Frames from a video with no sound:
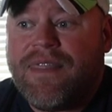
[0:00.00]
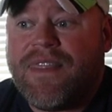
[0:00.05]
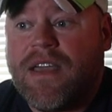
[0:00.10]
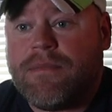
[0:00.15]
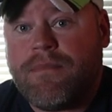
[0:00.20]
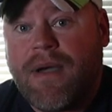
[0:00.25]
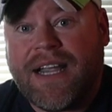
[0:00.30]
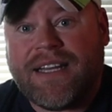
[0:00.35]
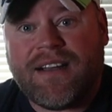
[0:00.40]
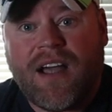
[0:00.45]

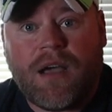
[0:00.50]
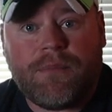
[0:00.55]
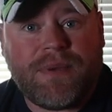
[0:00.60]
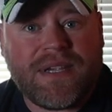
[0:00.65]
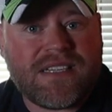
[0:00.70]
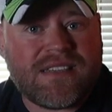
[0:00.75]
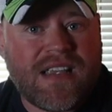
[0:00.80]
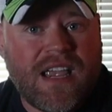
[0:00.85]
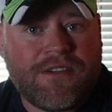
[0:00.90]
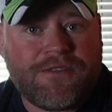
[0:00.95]
that might not
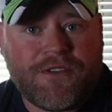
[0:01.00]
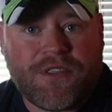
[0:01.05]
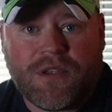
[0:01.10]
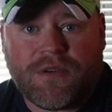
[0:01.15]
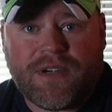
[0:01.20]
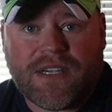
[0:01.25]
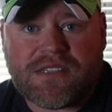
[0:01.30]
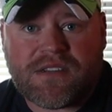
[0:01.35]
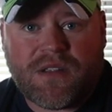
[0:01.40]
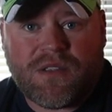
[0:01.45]
be safe for
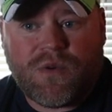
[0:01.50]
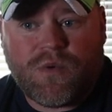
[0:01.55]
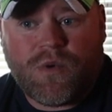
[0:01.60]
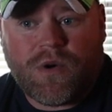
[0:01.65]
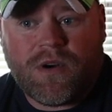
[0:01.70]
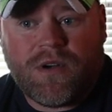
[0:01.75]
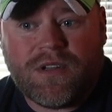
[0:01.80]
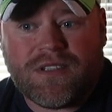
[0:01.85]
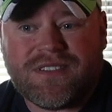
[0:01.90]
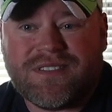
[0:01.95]
the rest of the
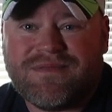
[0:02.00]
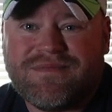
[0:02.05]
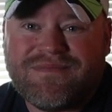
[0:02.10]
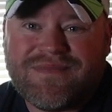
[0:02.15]
world.